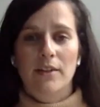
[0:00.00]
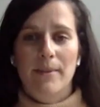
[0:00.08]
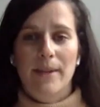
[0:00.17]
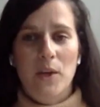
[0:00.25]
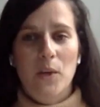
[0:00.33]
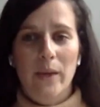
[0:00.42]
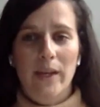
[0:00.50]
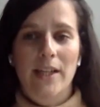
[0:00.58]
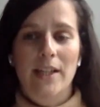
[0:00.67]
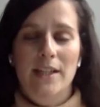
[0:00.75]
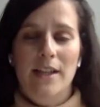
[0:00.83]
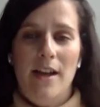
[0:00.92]
are many
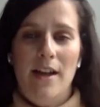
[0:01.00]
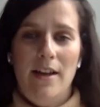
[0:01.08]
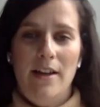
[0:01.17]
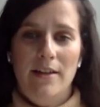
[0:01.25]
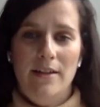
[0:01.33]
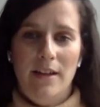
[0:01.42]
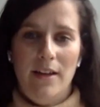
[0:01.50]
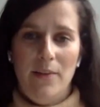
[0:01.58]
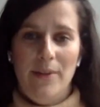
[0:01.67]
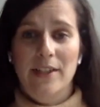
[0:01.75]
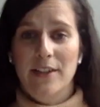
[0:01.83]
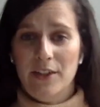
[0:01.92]
ways that uh,
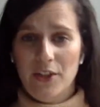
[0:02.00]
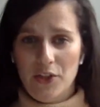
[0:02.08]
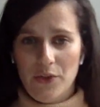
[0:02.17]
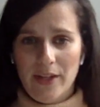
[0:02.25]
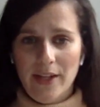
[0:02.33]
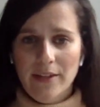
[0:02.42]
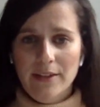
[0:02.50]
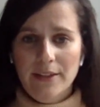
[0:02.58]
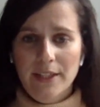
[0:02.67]
retailers can do that.